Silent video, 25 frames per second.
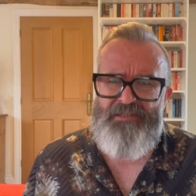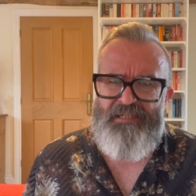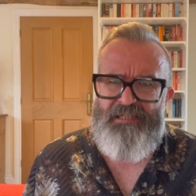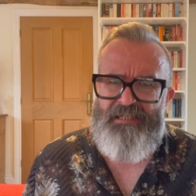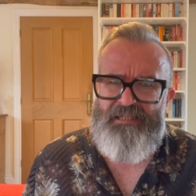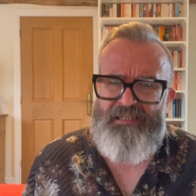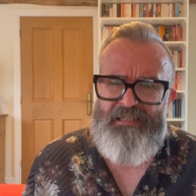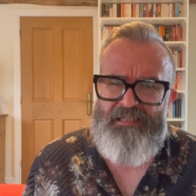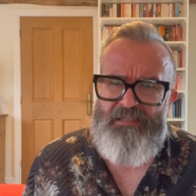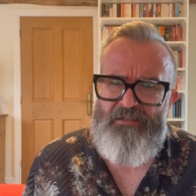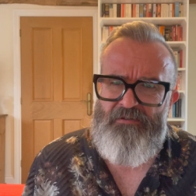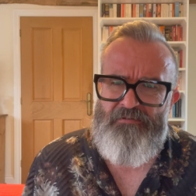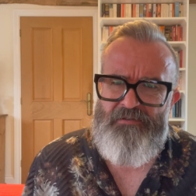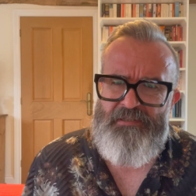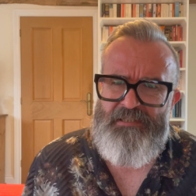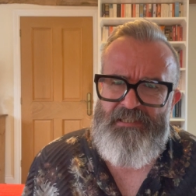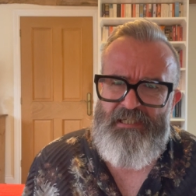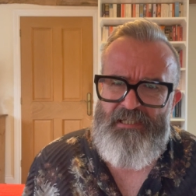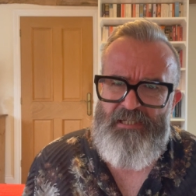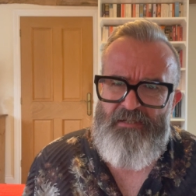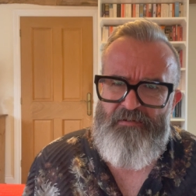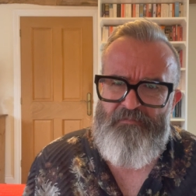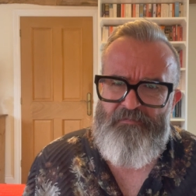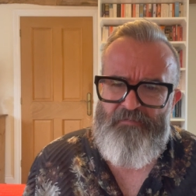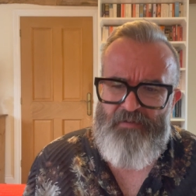think he looks
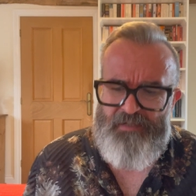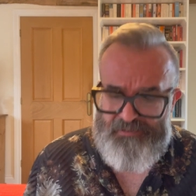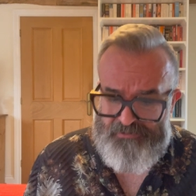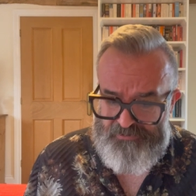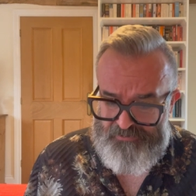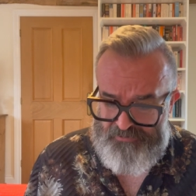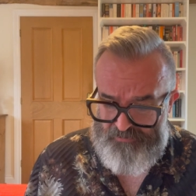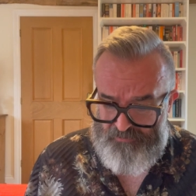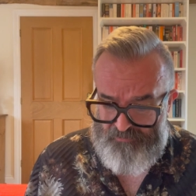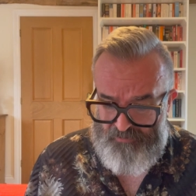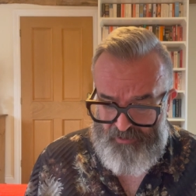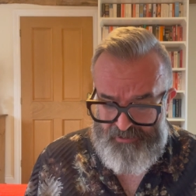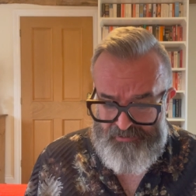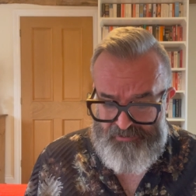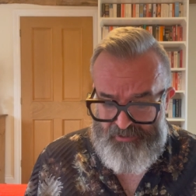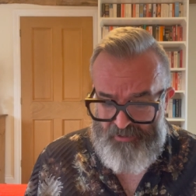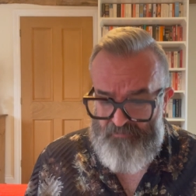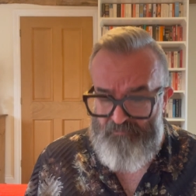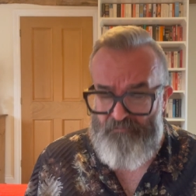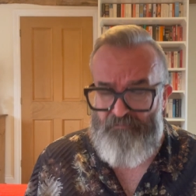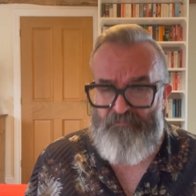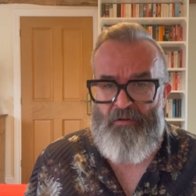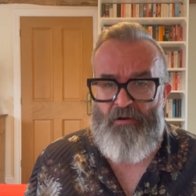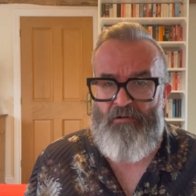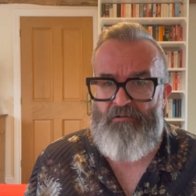ineffectual. I
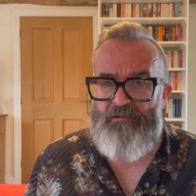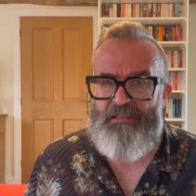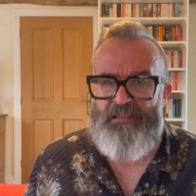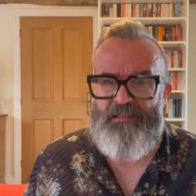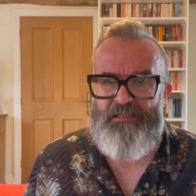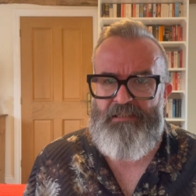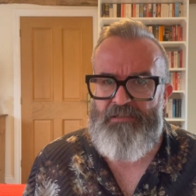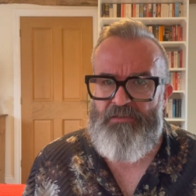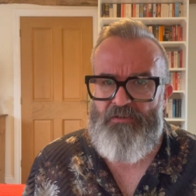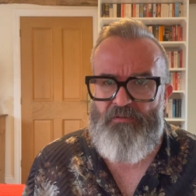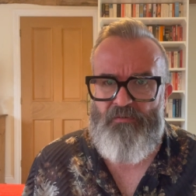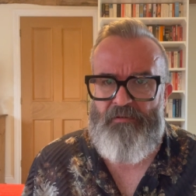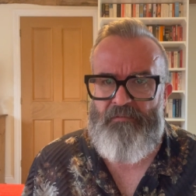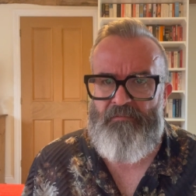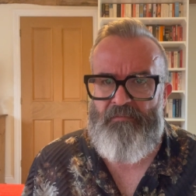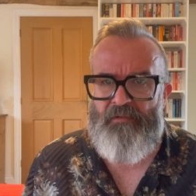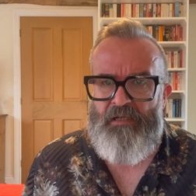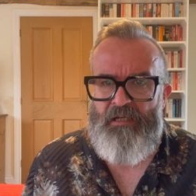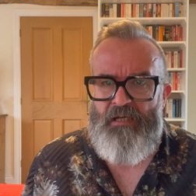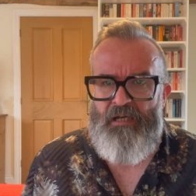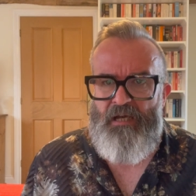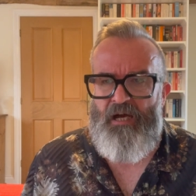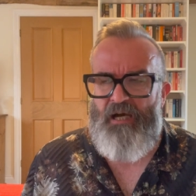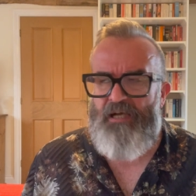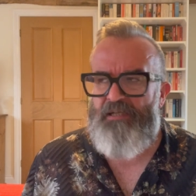don't buy into him.
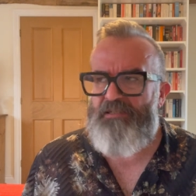I